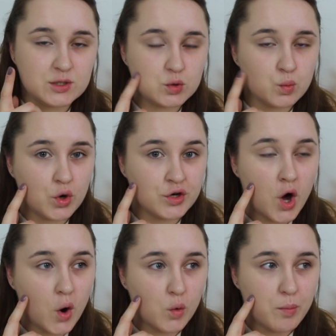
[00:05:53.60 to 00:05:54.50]
this was one
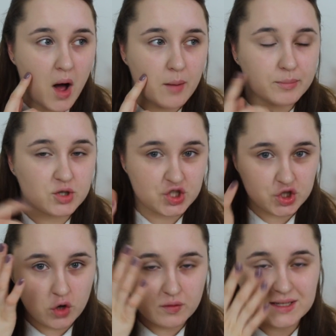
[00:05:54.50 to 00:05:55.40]
whole pump
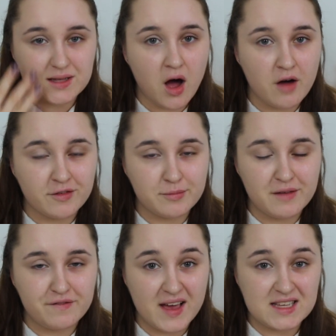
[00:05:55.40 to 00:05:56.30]
just on this half of
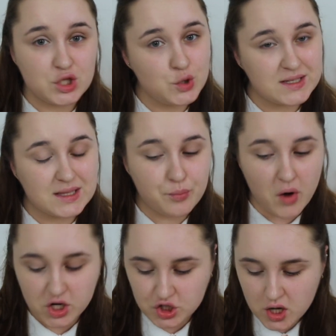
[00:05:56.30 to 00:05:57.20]
my face using the
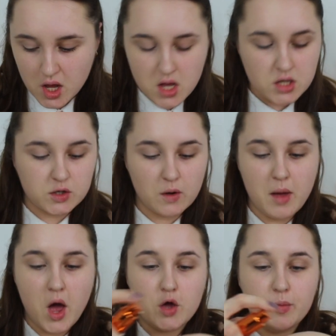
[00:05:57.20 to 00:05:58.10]
brush, so
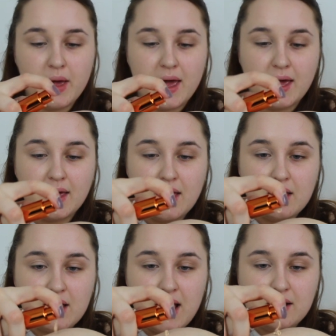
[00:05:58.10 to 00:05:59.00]
I'm hoping
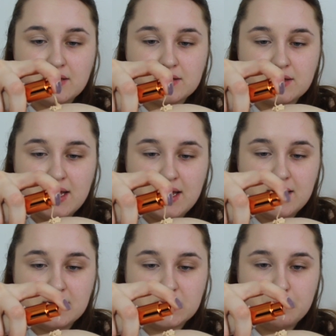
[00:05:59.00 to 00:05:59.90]
that
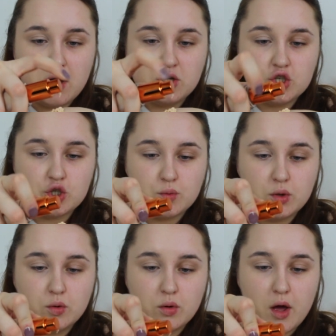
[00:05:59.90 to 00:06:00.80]
the sponge
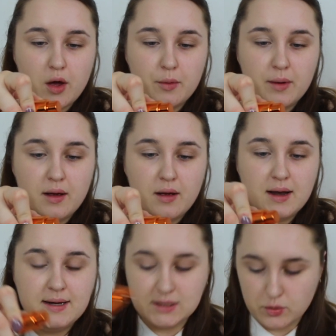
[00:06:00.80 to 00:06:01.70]
will go
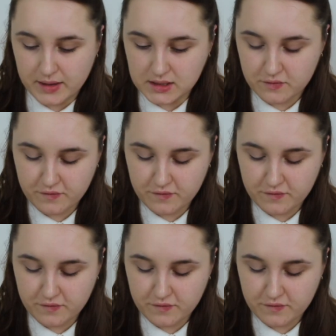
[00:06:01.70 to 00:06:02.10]
a little bit